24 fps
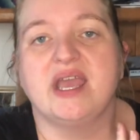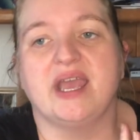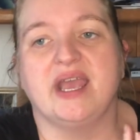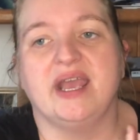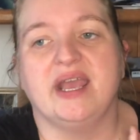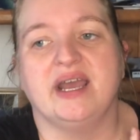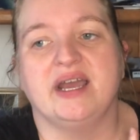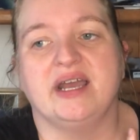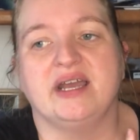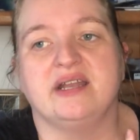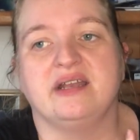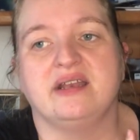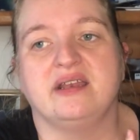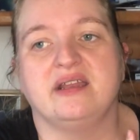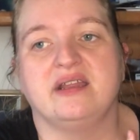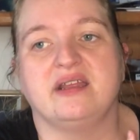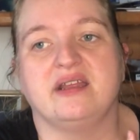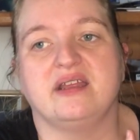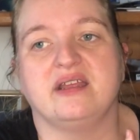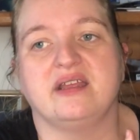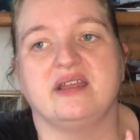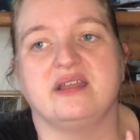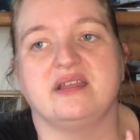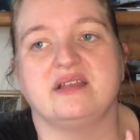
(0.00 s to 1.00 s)
And
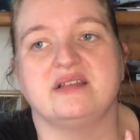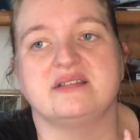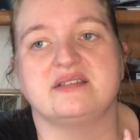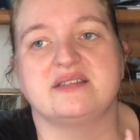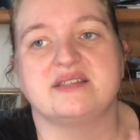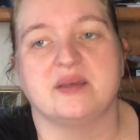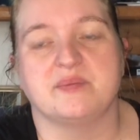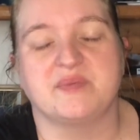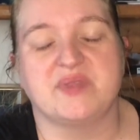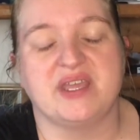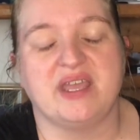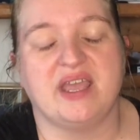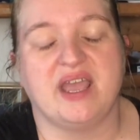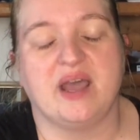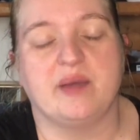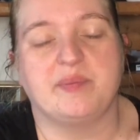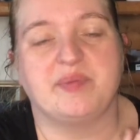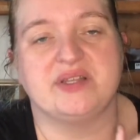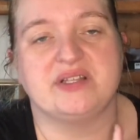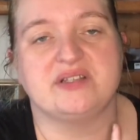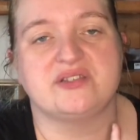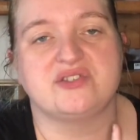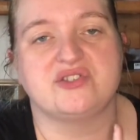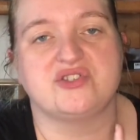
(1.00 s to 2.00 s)
something
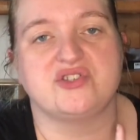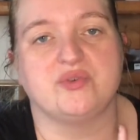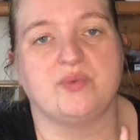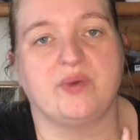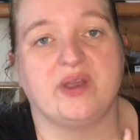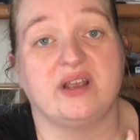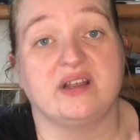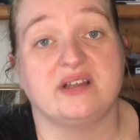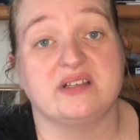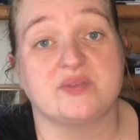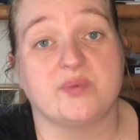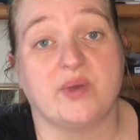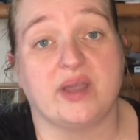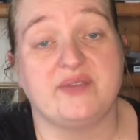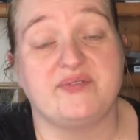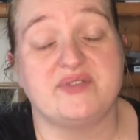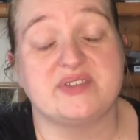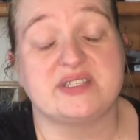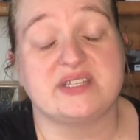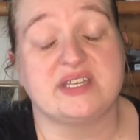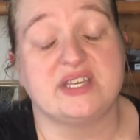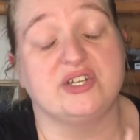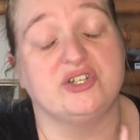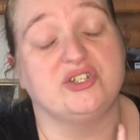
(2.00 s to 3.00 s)
happens to where his wife
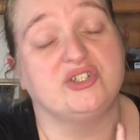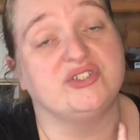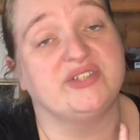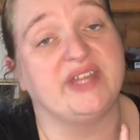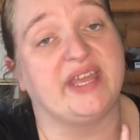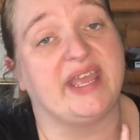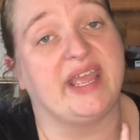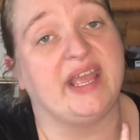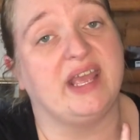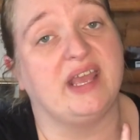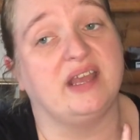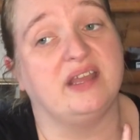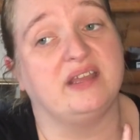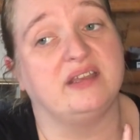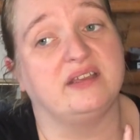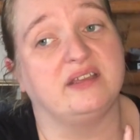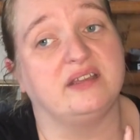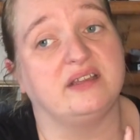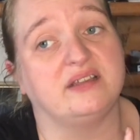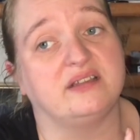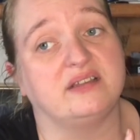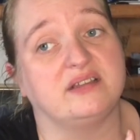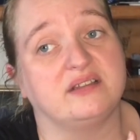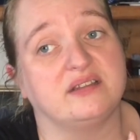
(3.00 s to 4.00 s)
is killed,
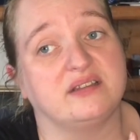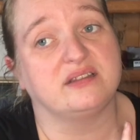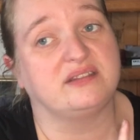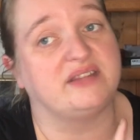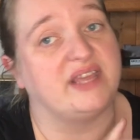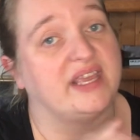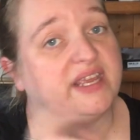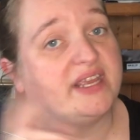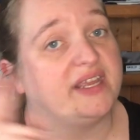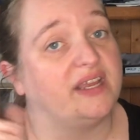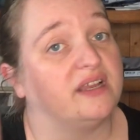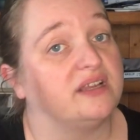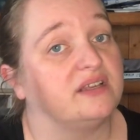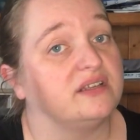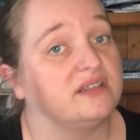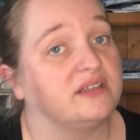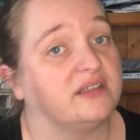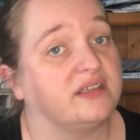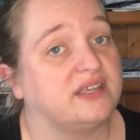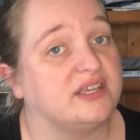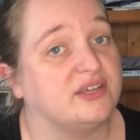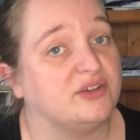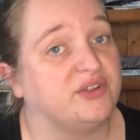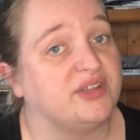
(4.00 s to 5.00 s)
and they
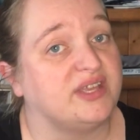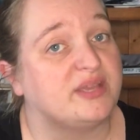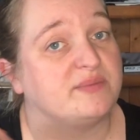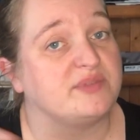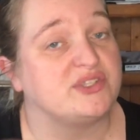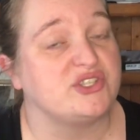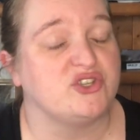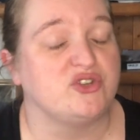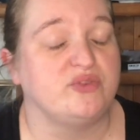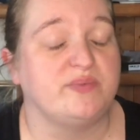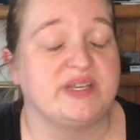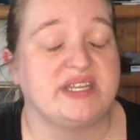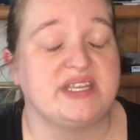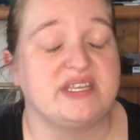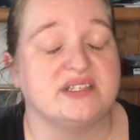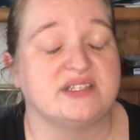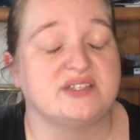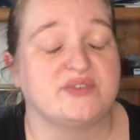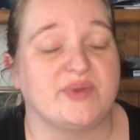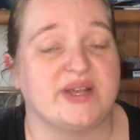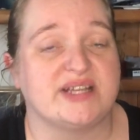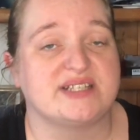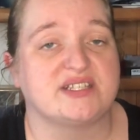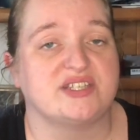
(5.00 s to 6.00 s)
kill him too, but he
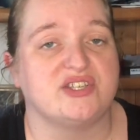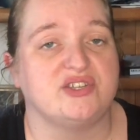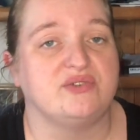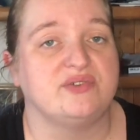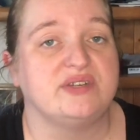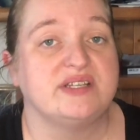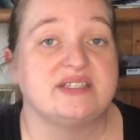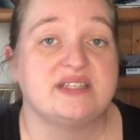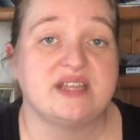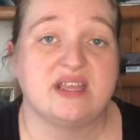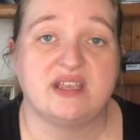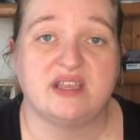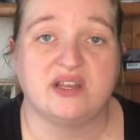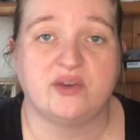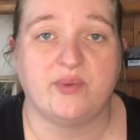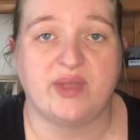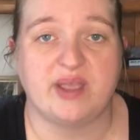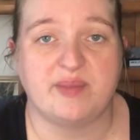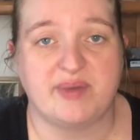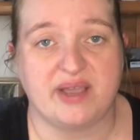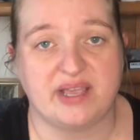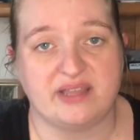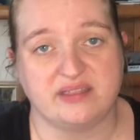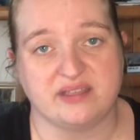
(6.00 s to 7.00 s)
is rescued and taken
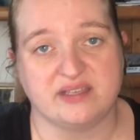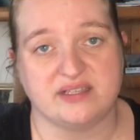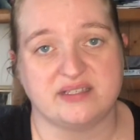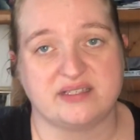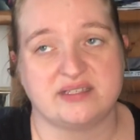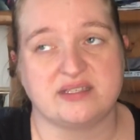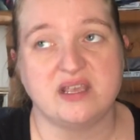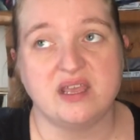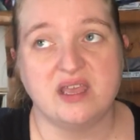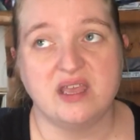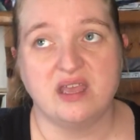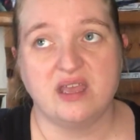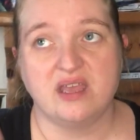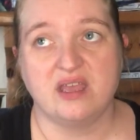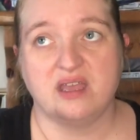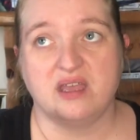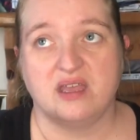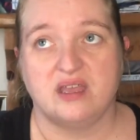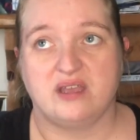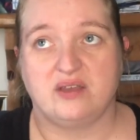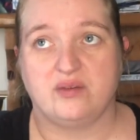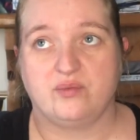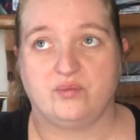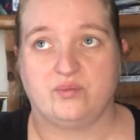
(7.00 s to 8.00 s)
away by this
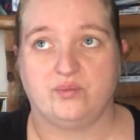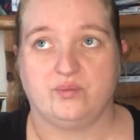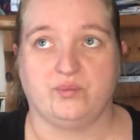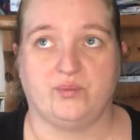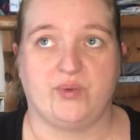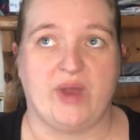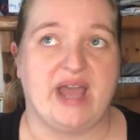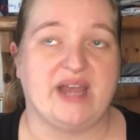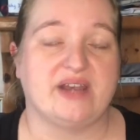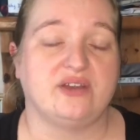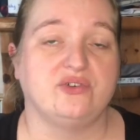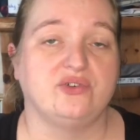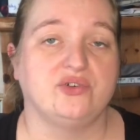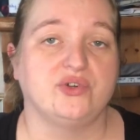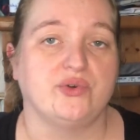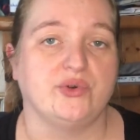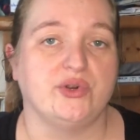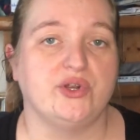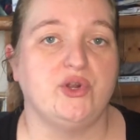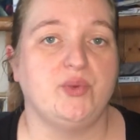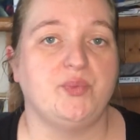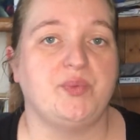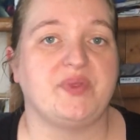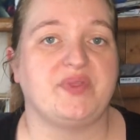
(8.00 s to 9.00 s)
radical
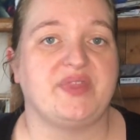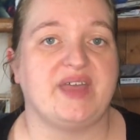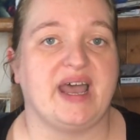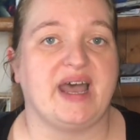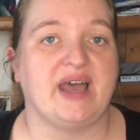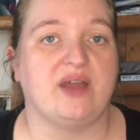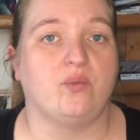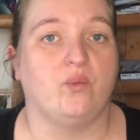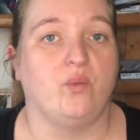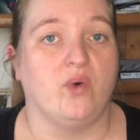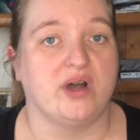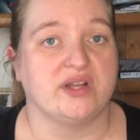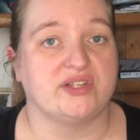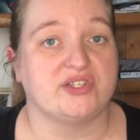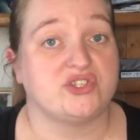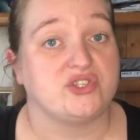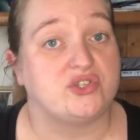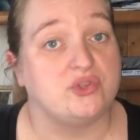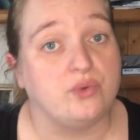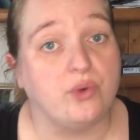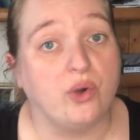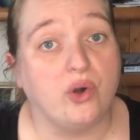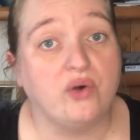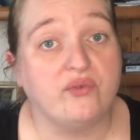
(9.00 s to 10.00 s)
group that wants
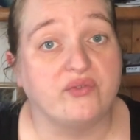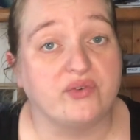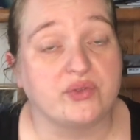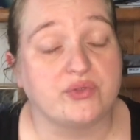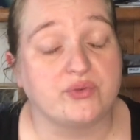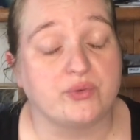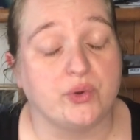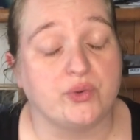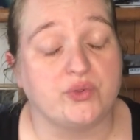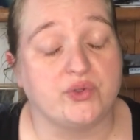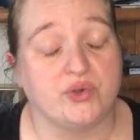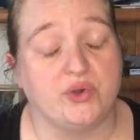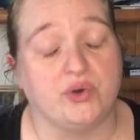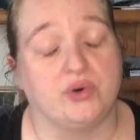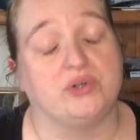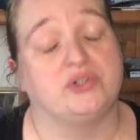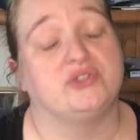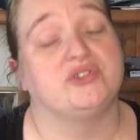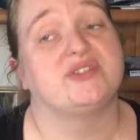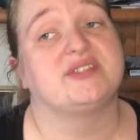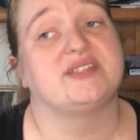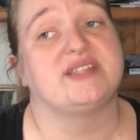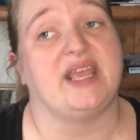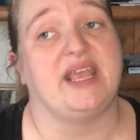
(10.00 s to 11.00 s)
to overthrow the
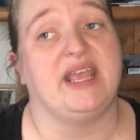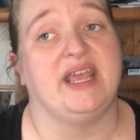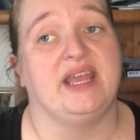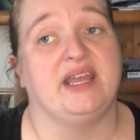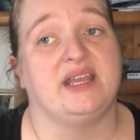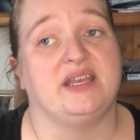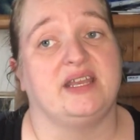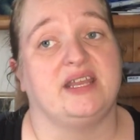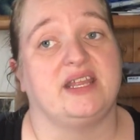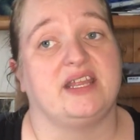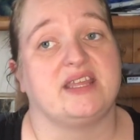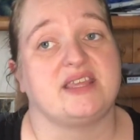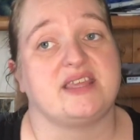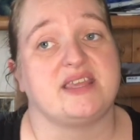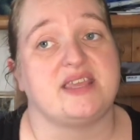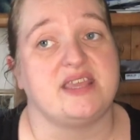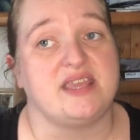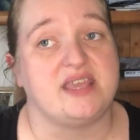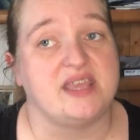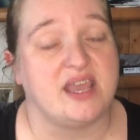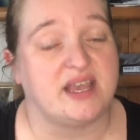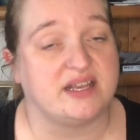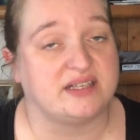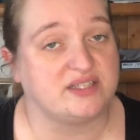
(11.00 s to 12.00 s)
Golds, and
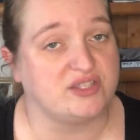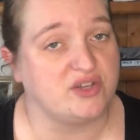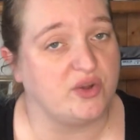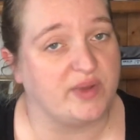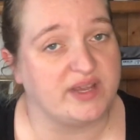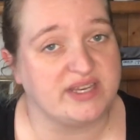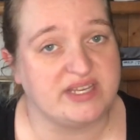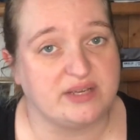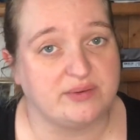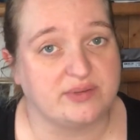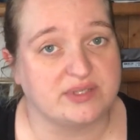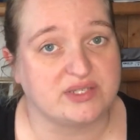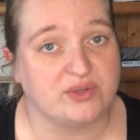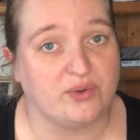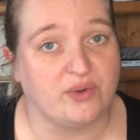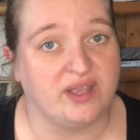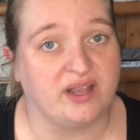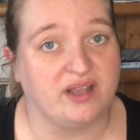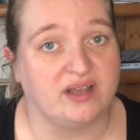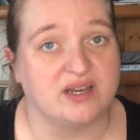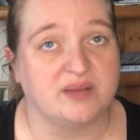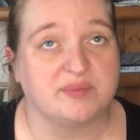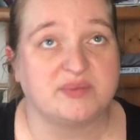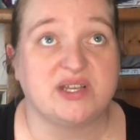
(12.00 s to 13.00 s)
he has no idea what's
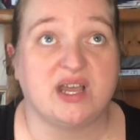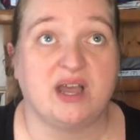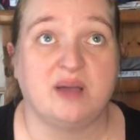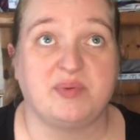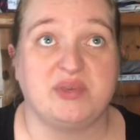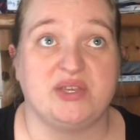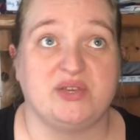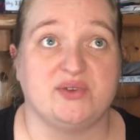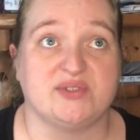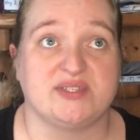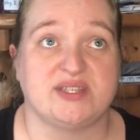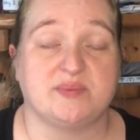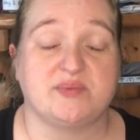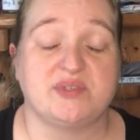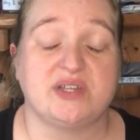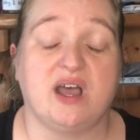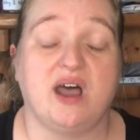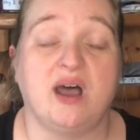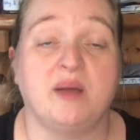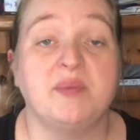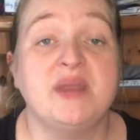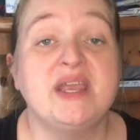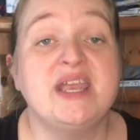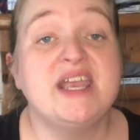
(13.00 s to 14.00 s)
going on up top. He goes up
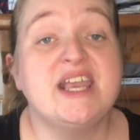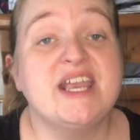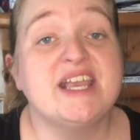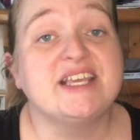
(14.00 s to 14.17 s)
top.